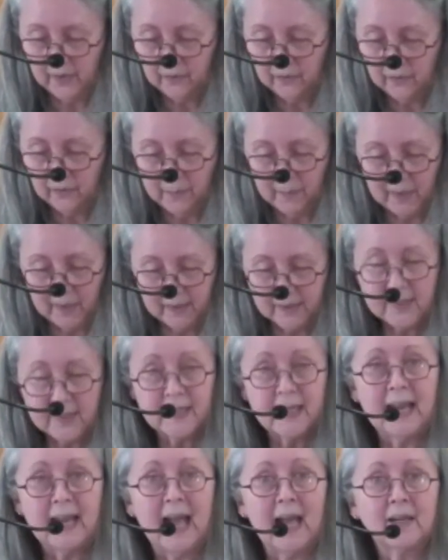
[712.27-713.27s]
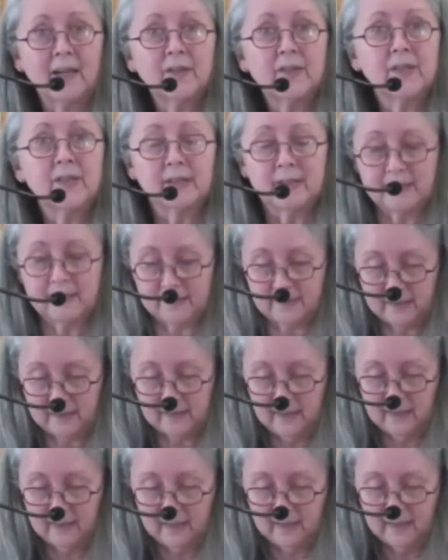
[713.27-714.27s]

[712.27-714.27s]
remarks and actions